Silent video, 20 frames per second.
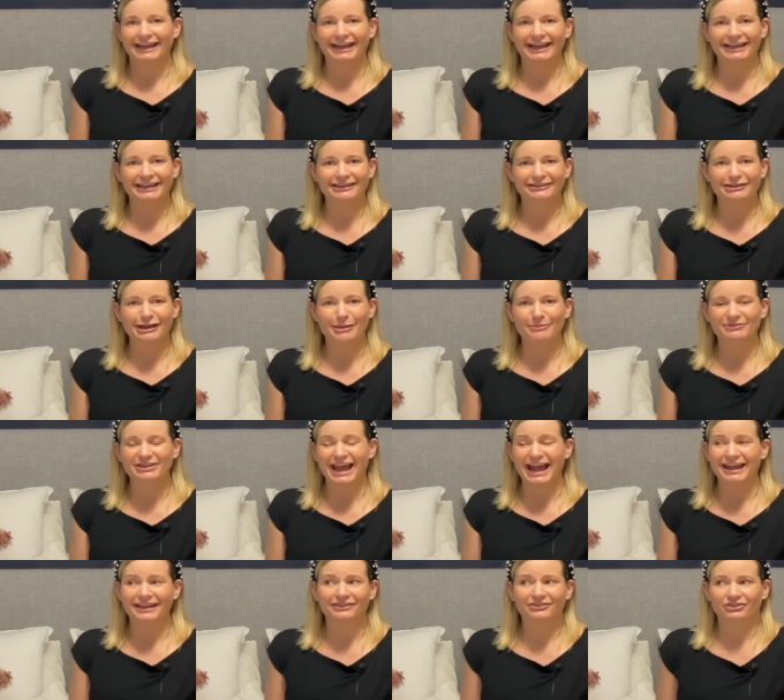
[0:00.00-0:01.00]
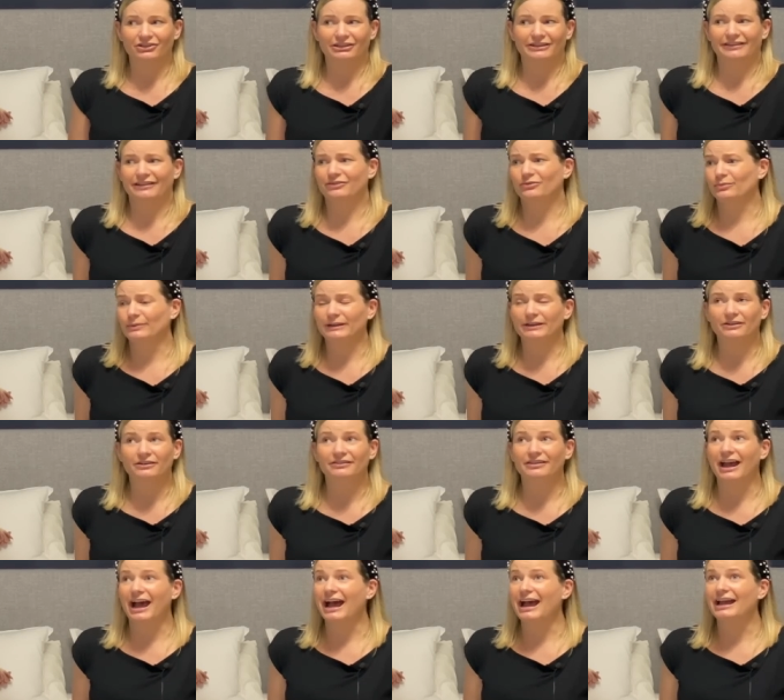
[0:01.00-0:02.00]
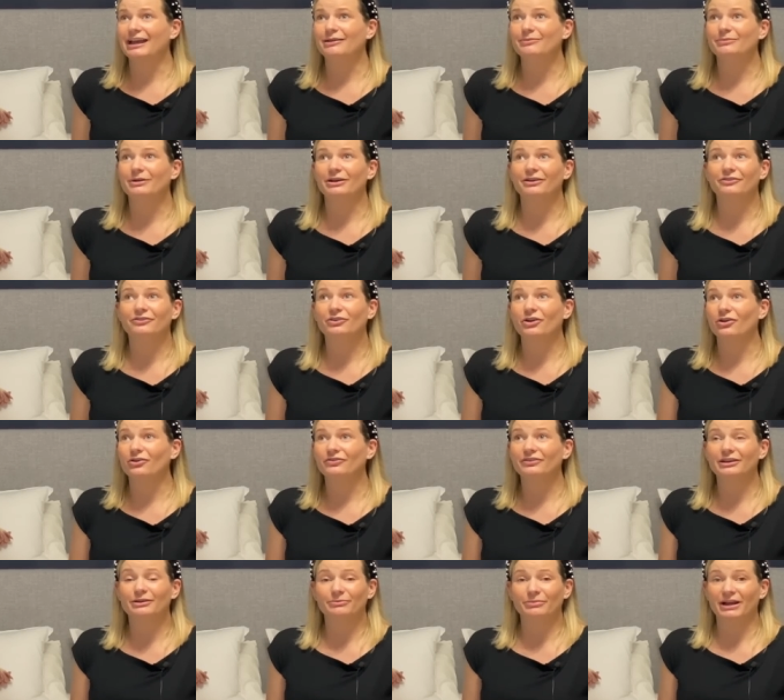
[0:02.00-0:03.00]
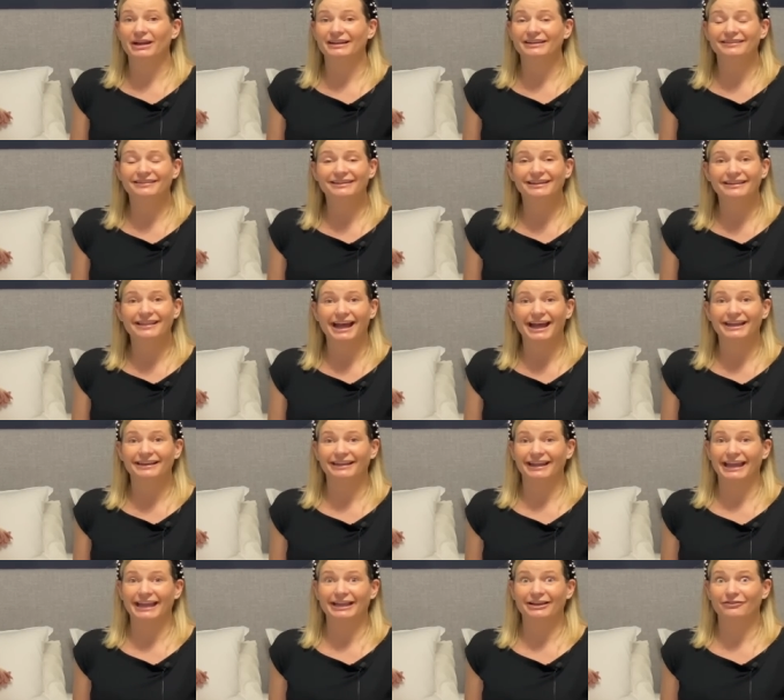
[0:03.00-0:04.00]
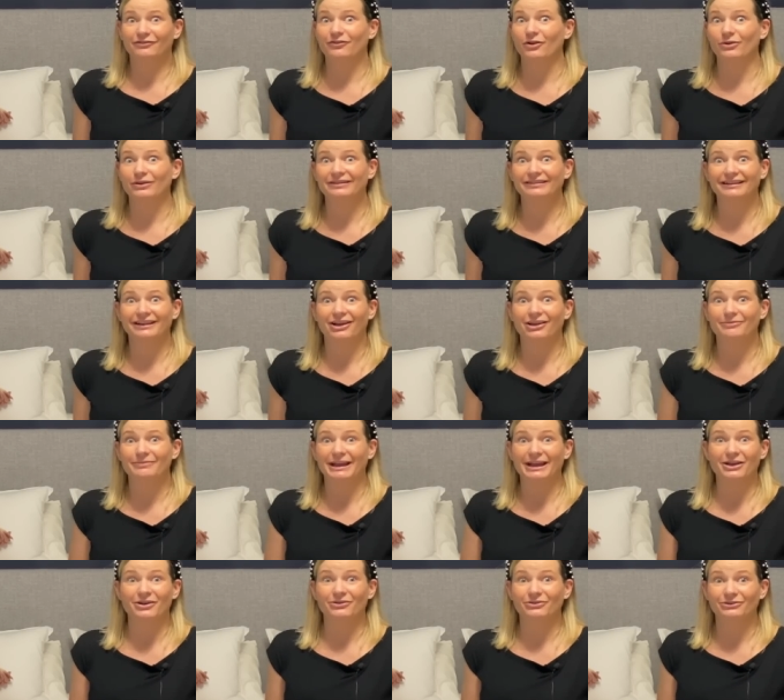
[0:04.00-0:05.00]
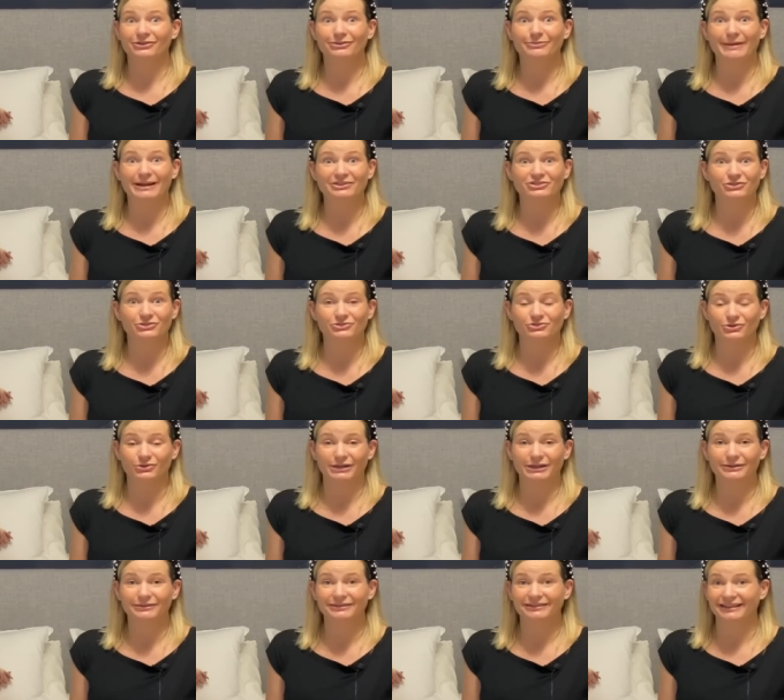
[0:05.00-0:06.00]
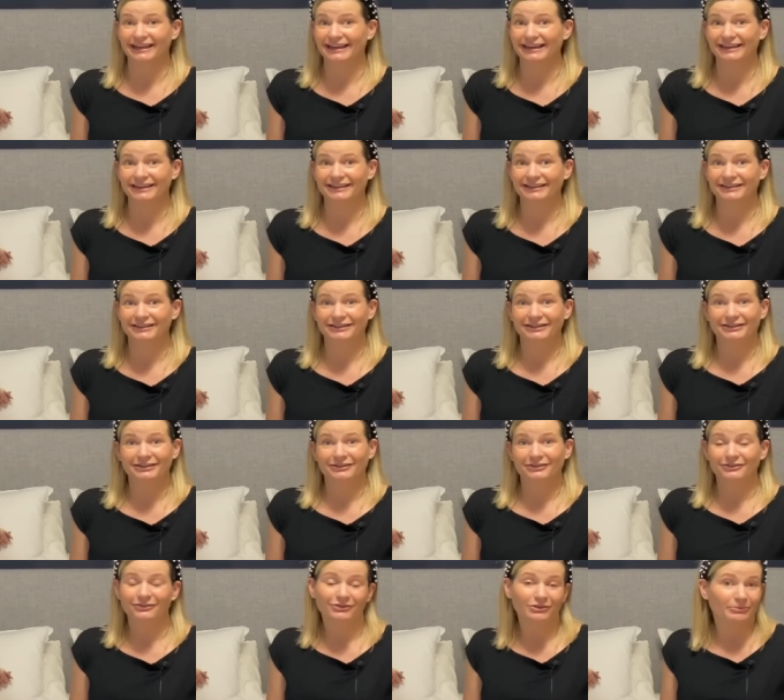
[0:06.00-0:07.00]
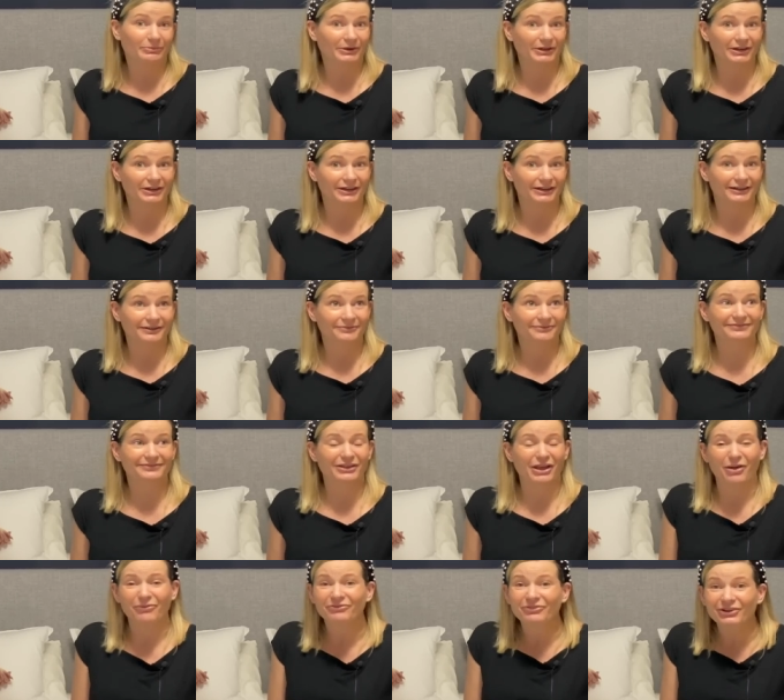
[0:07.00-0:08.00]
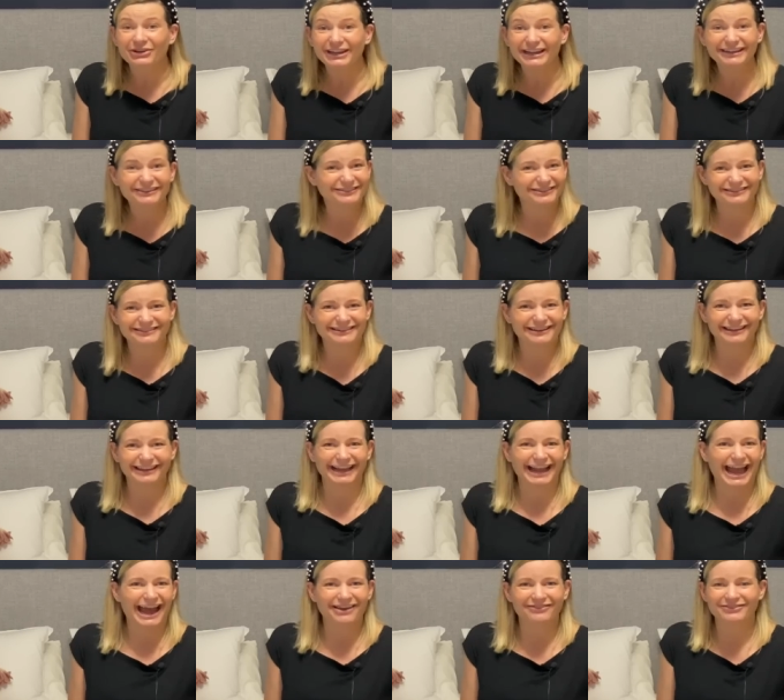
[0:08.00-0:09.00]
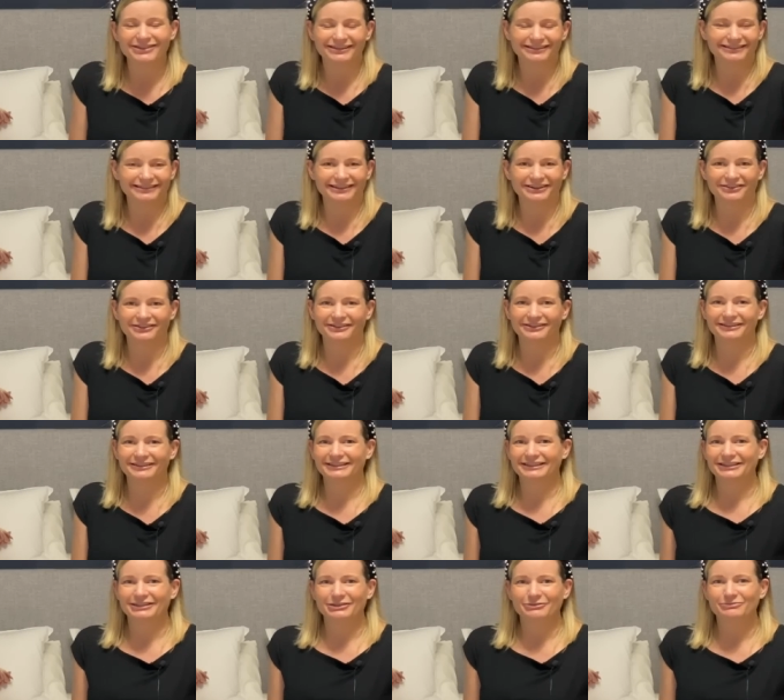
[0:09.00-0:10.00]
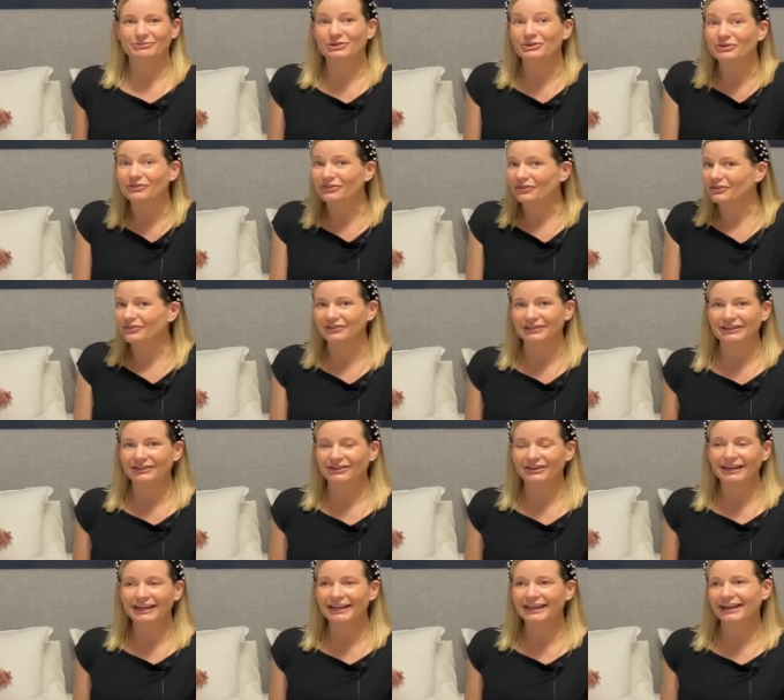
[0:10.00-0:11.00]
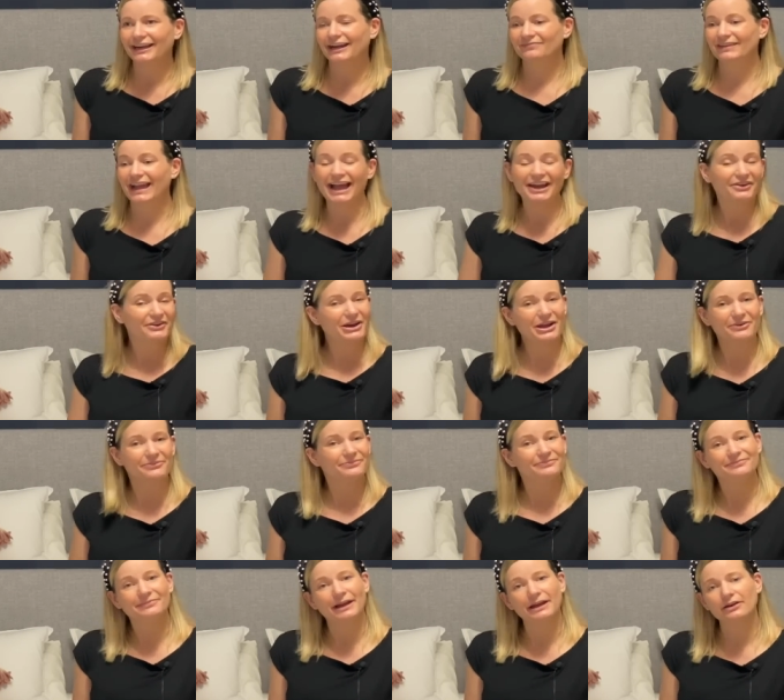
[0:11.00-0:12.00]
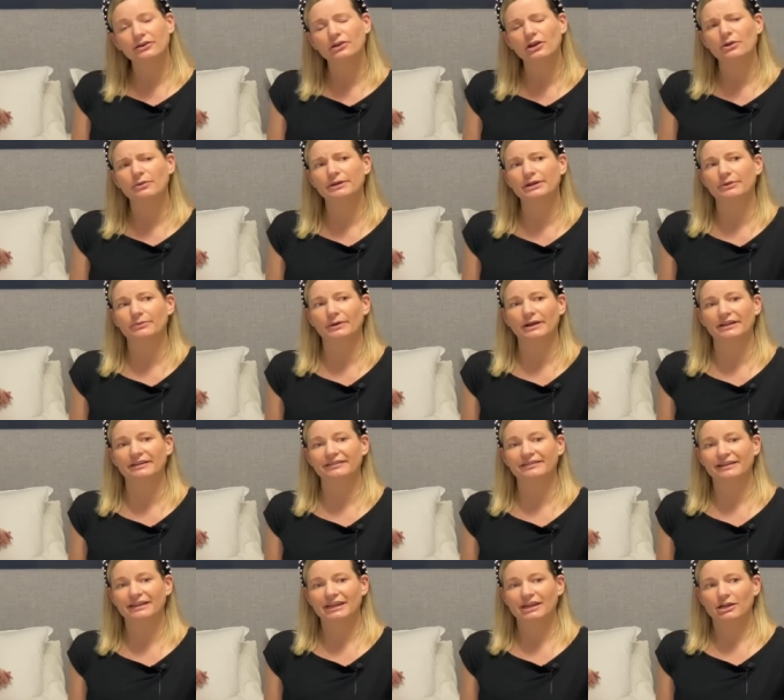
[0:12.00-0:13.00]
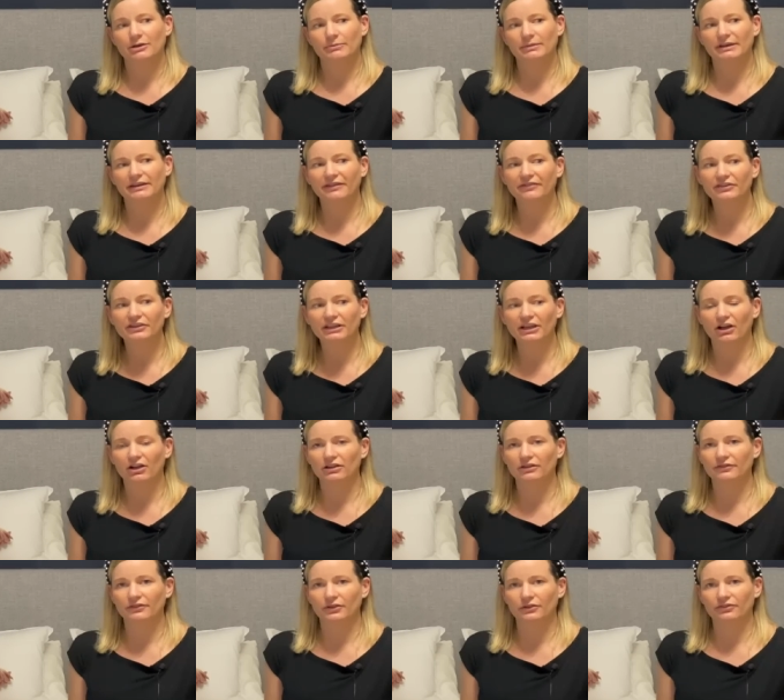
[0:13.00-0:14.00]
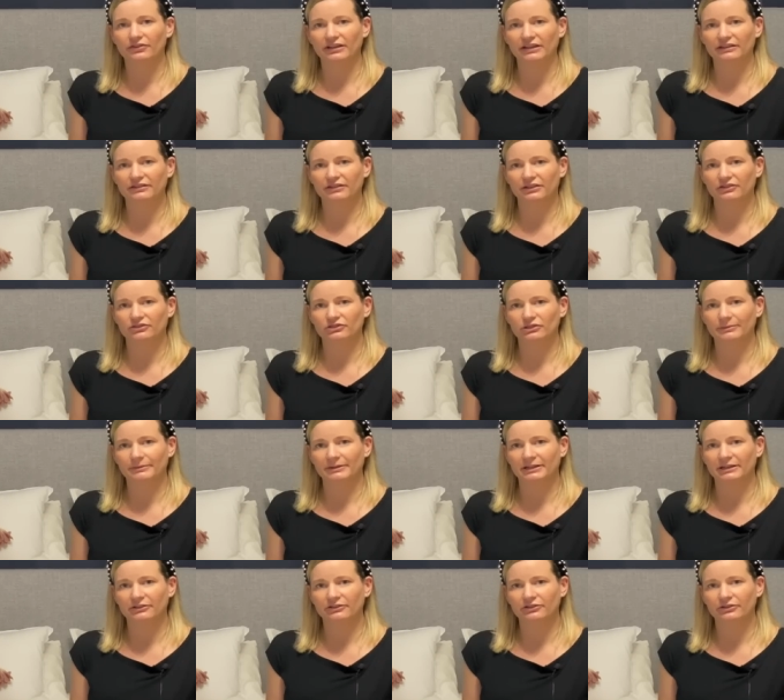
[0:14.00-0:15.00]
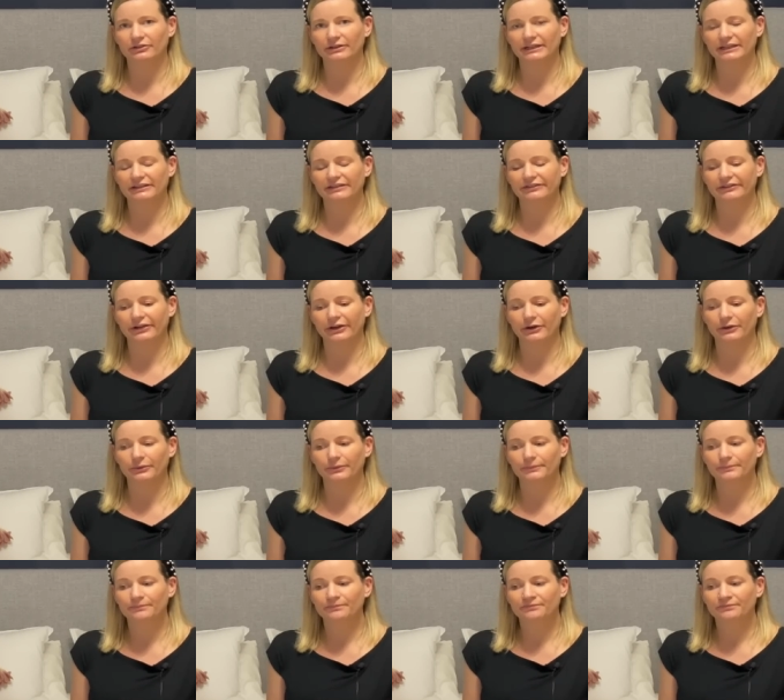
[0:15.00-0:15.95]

an attempt at, during this weird time of COVID and pregnancy, that like focusing on my own special joy was like super comforting, just to like have this little beautiful secret. I don't know. I don't know what it was. But definitely all of those things contributed to it. So